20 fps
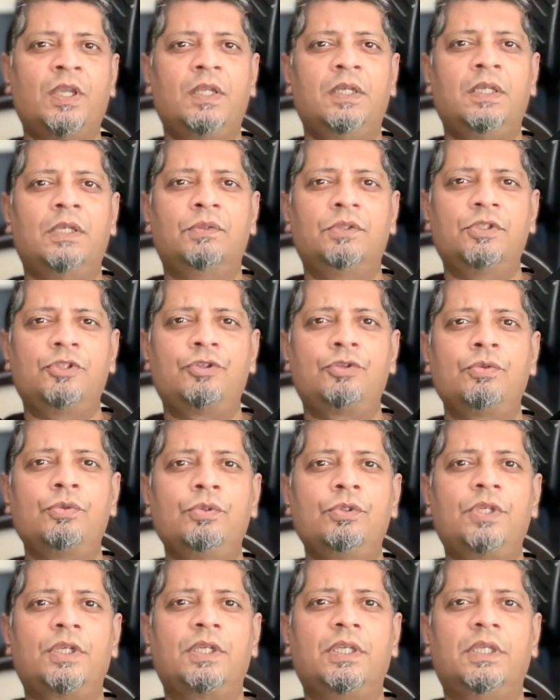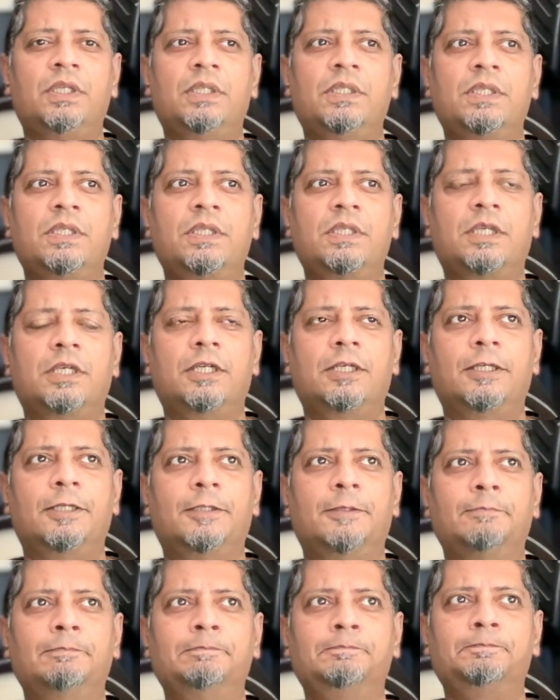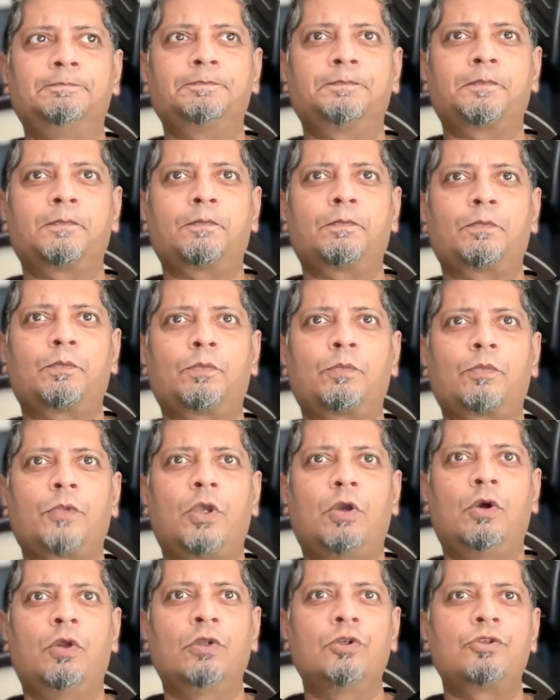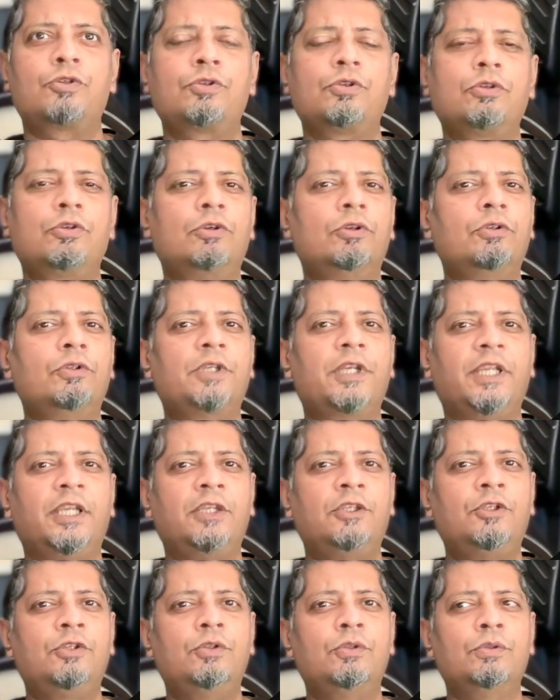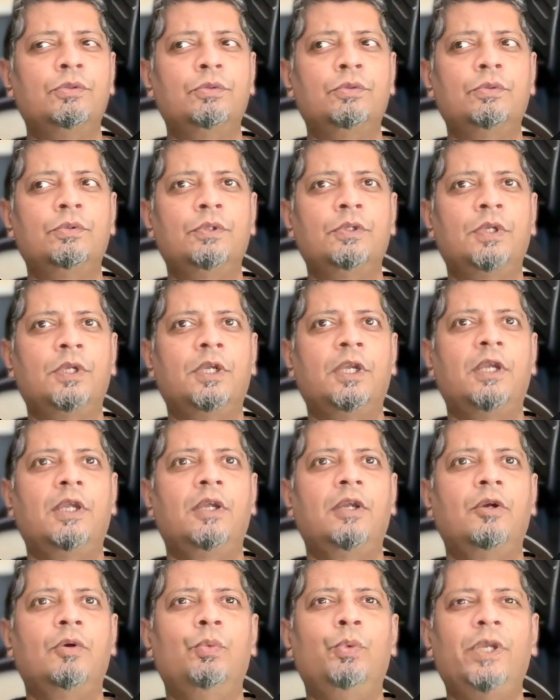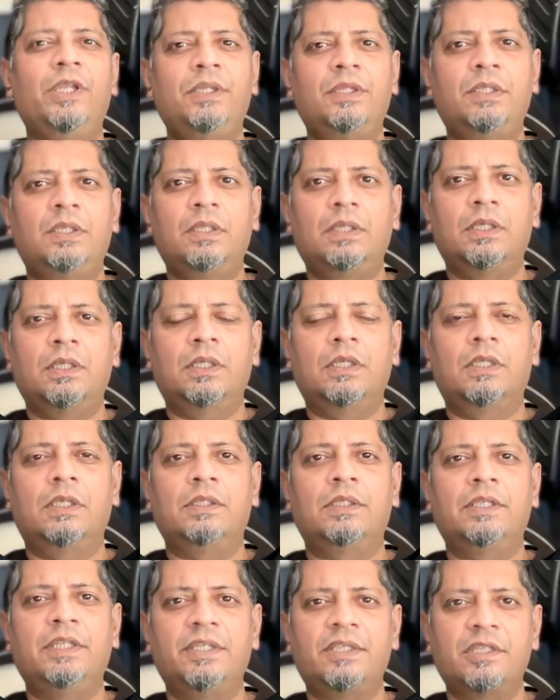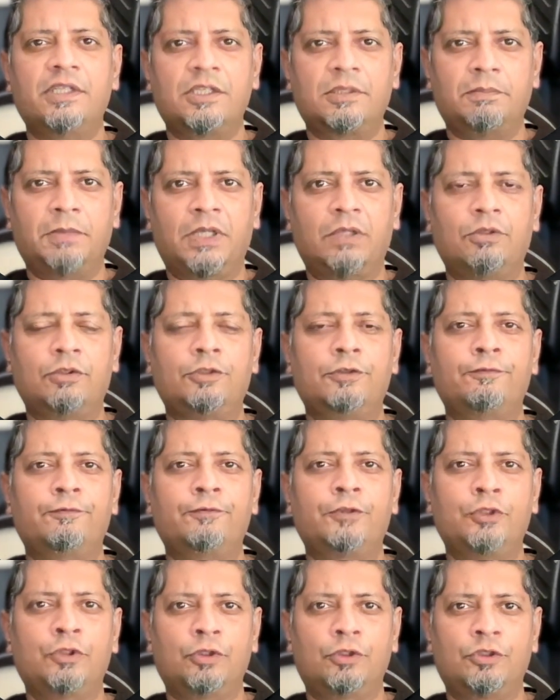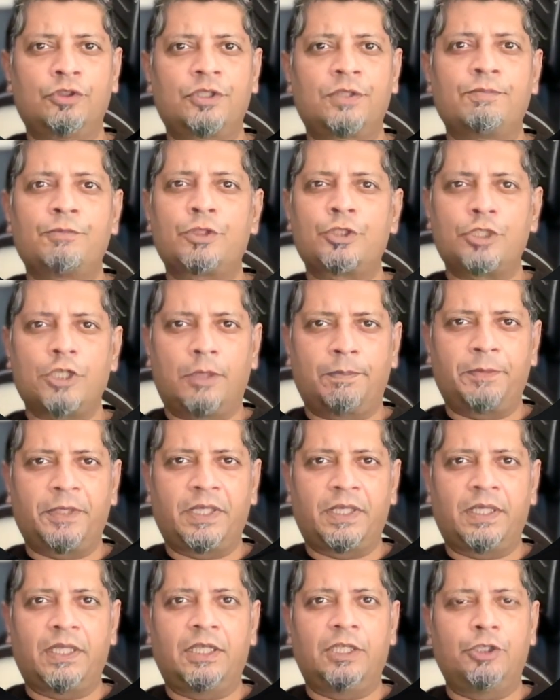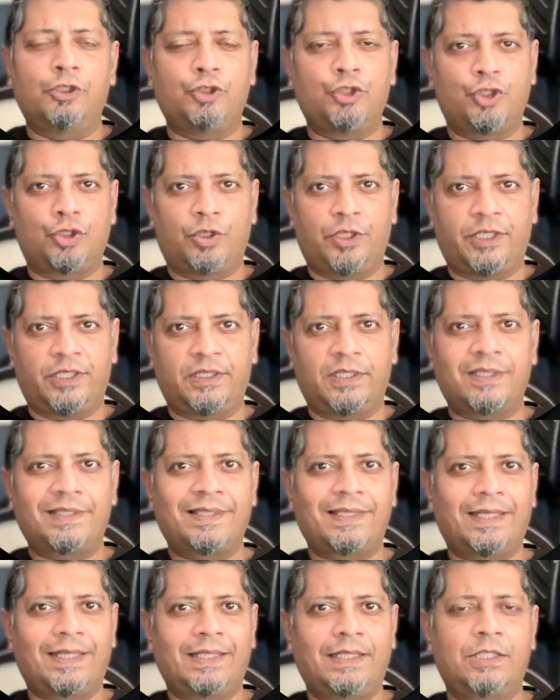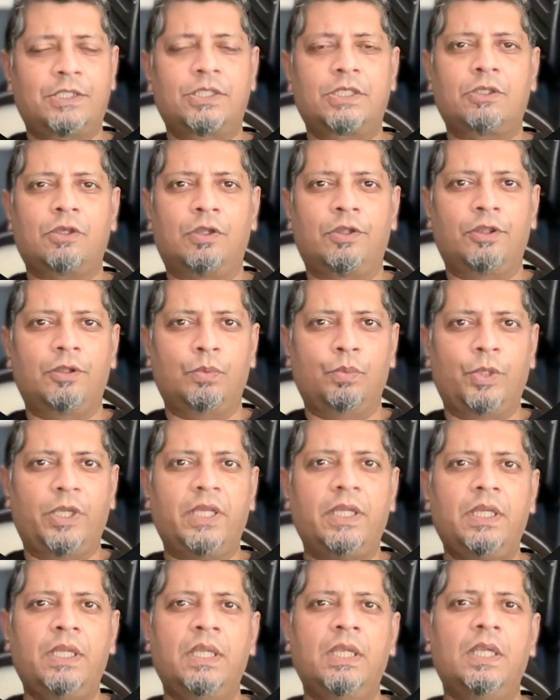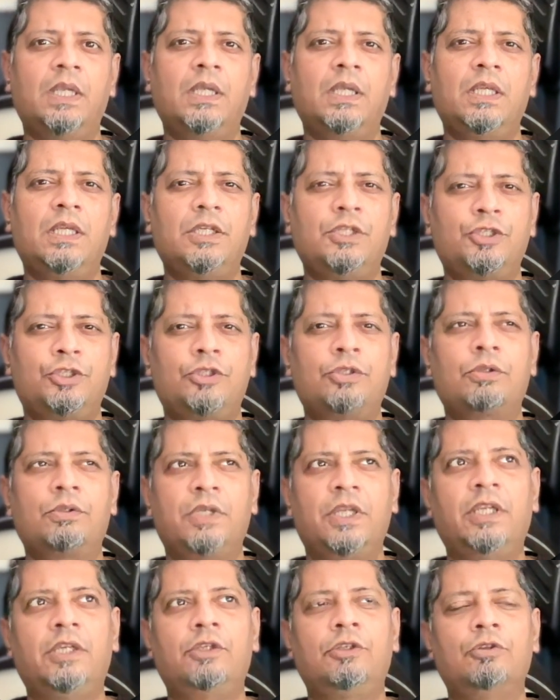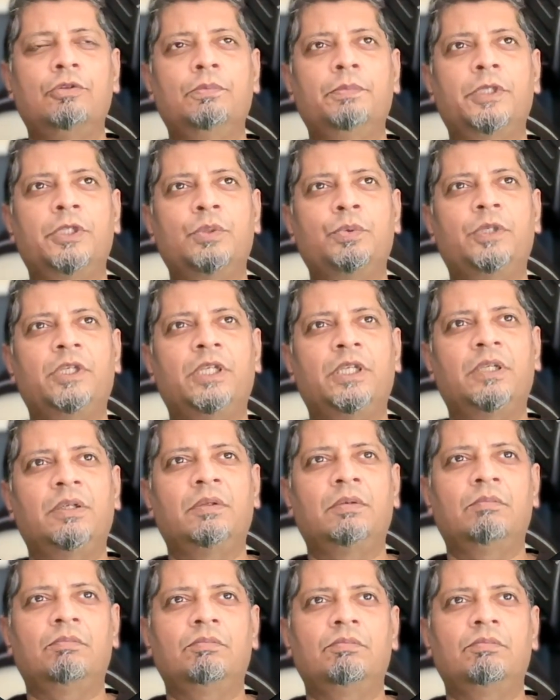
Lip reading: Now, this route is also going to take you, with a decent amount of tourism, stopping and enjoying the sights on the way. It should take you between